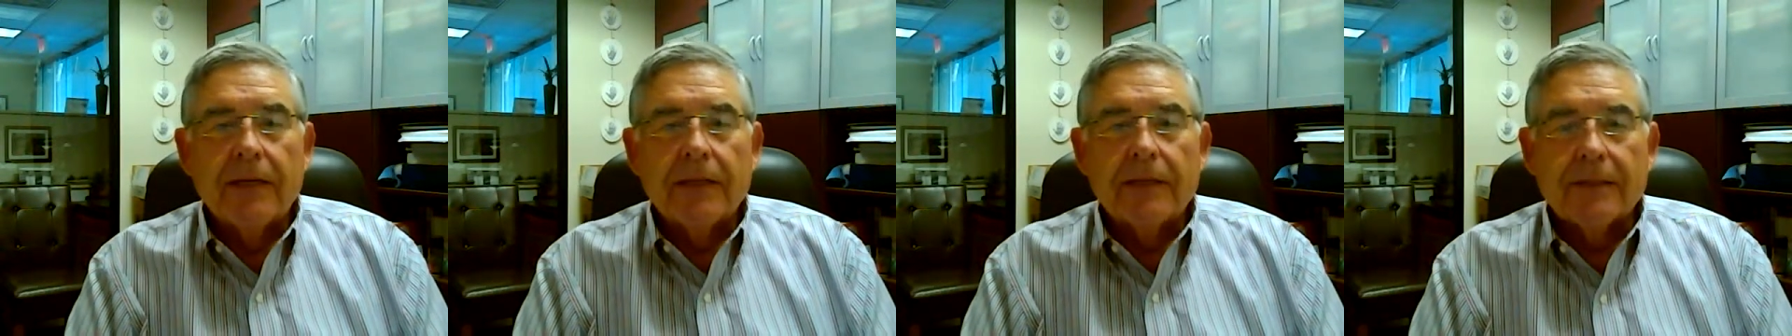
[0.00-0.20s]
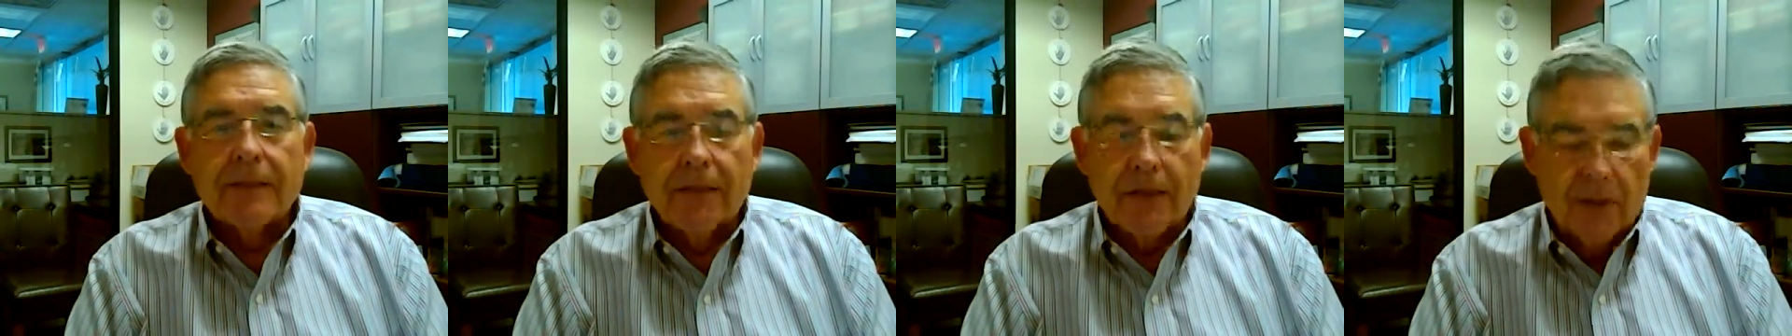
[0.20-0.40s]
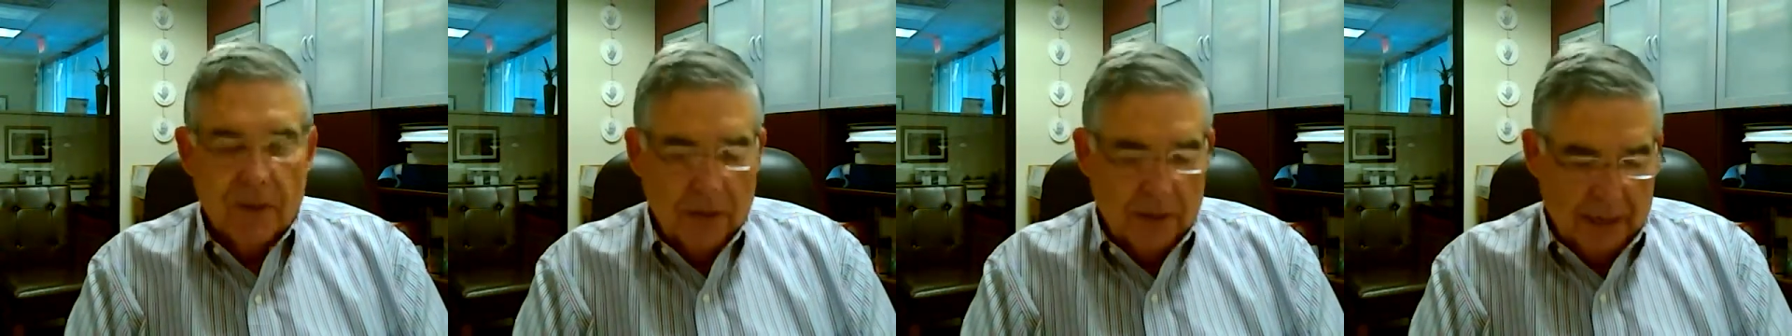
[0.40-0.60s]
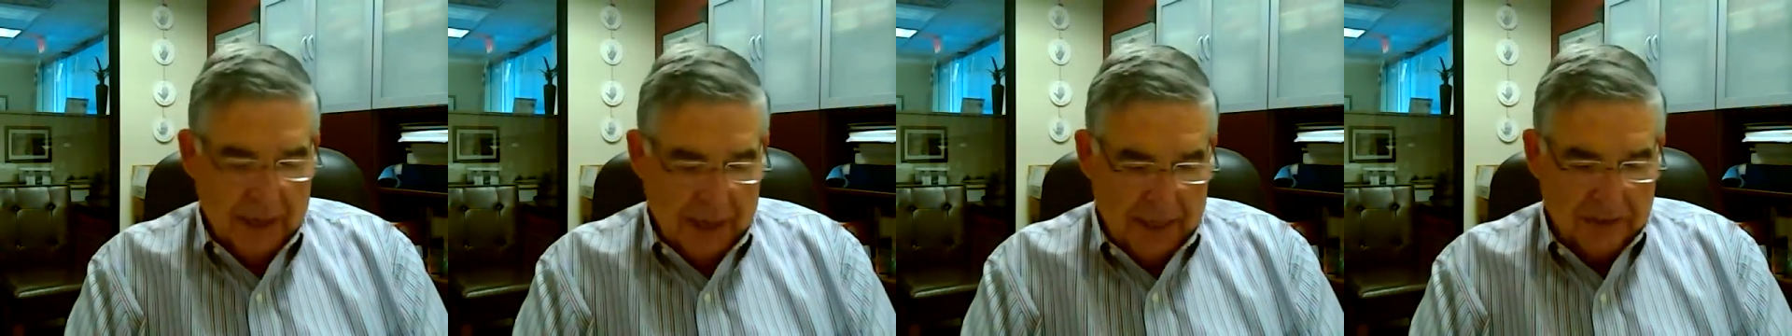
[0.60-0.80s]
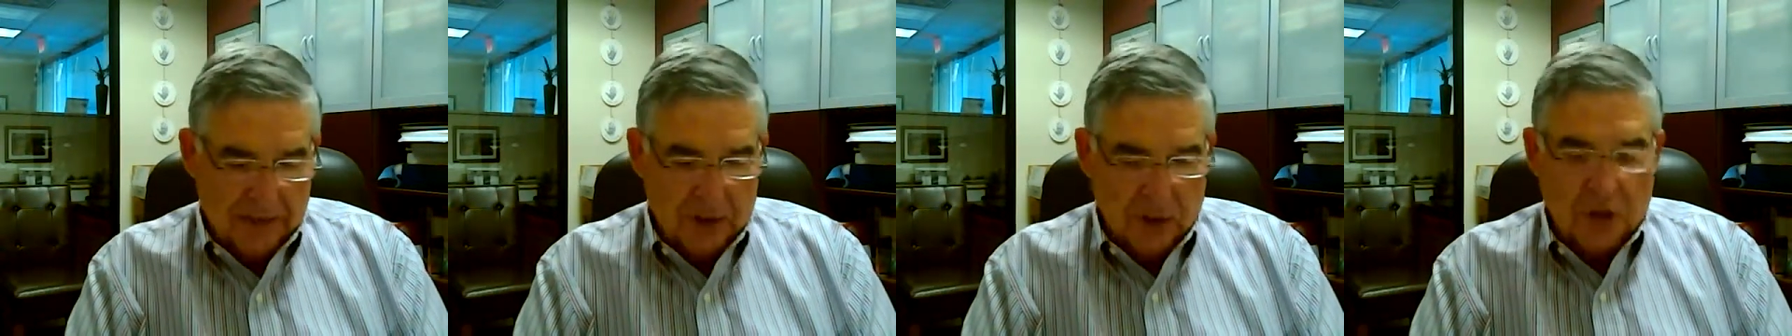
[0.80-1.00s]
So
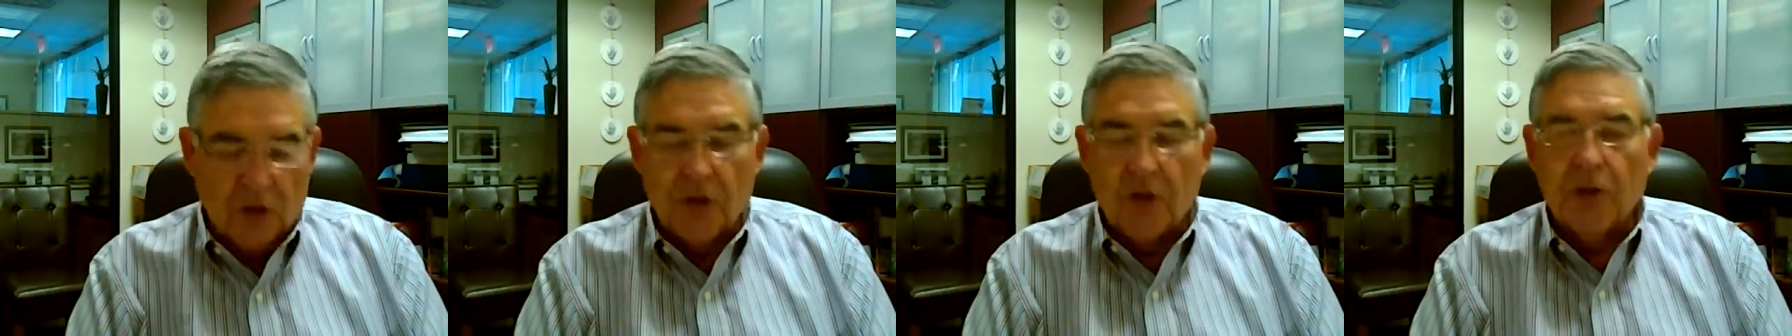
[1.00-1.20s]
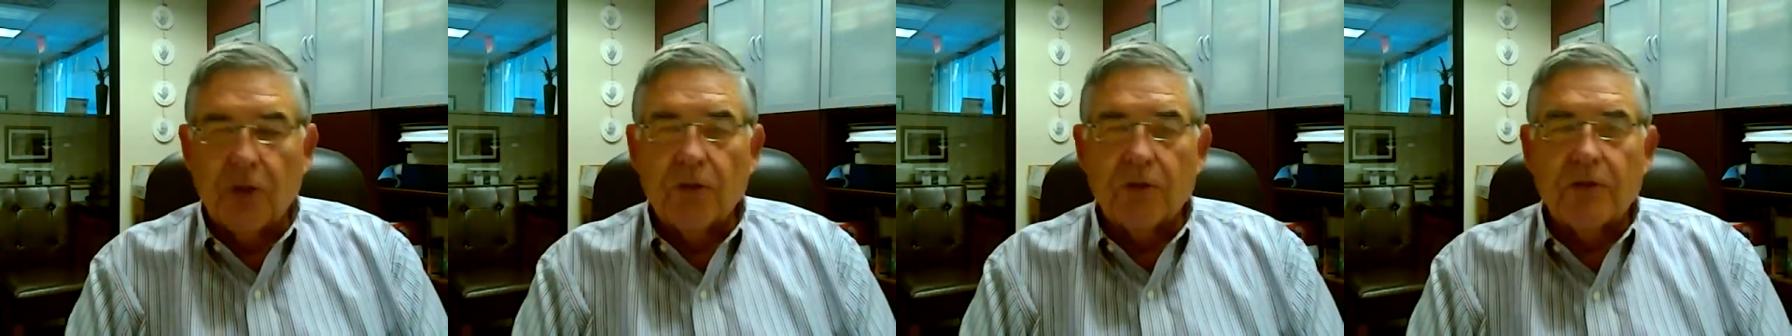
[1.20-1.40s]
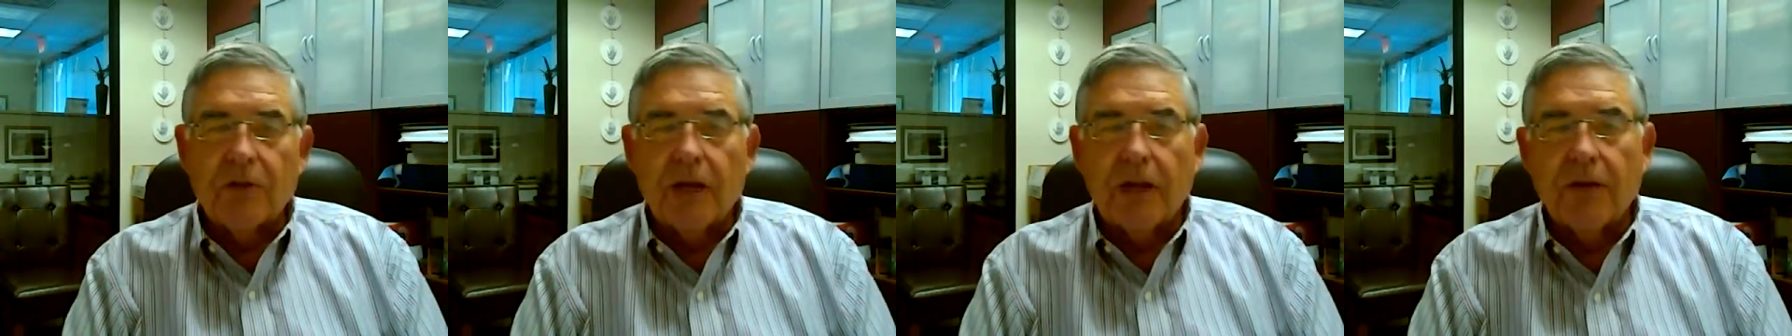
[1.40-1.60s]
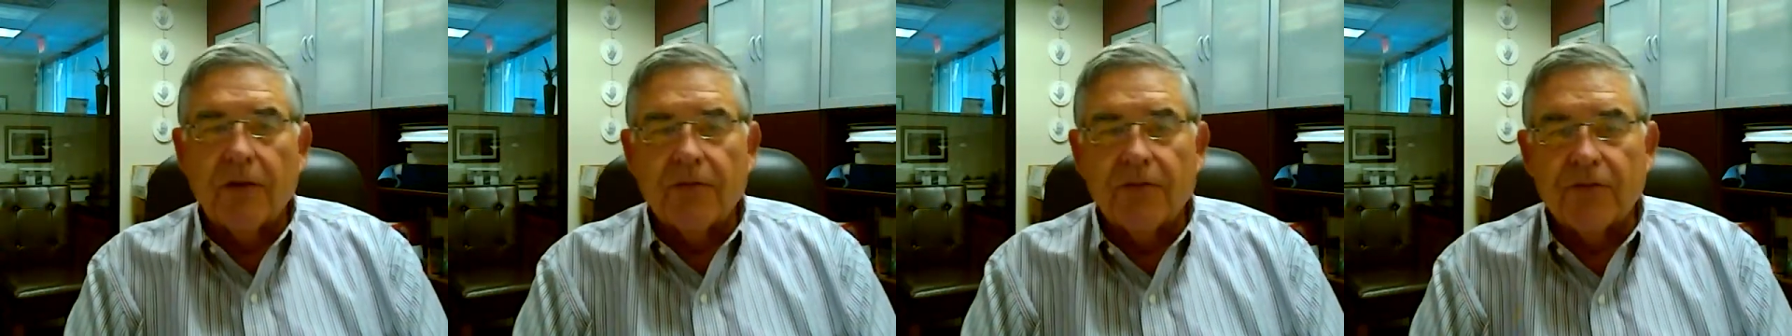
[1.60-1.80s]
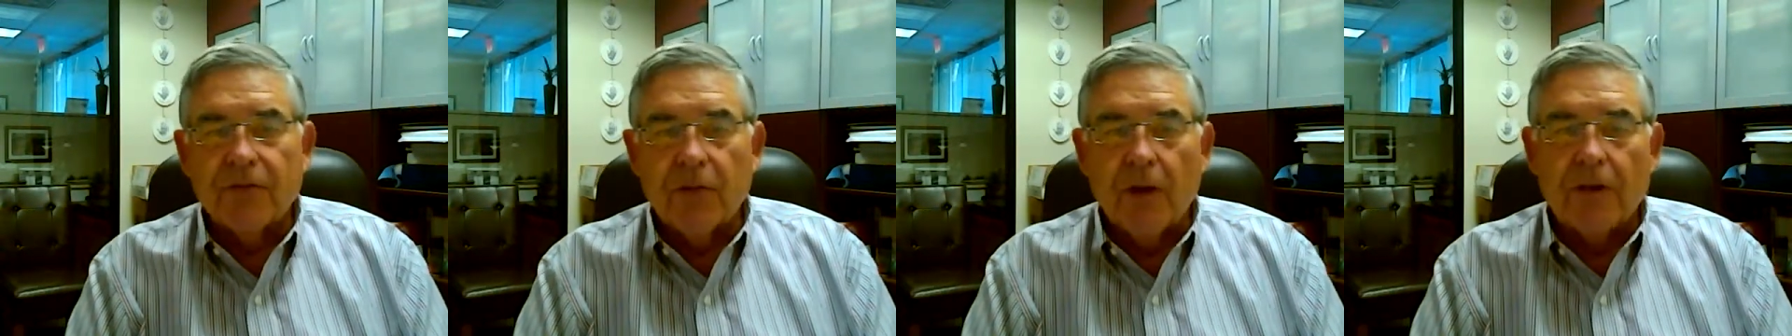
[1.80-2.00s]
that is the good news.
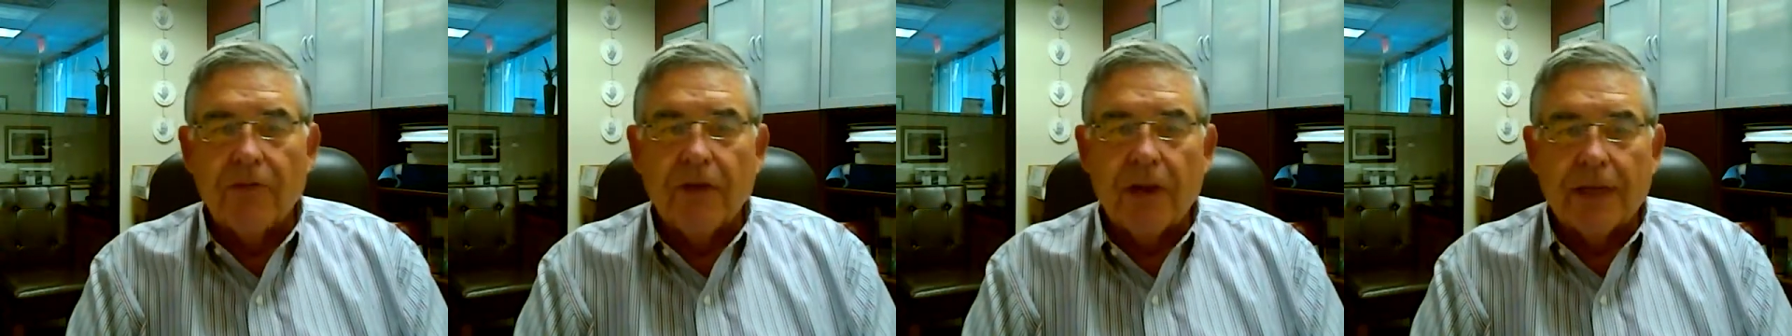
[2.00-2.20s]
I've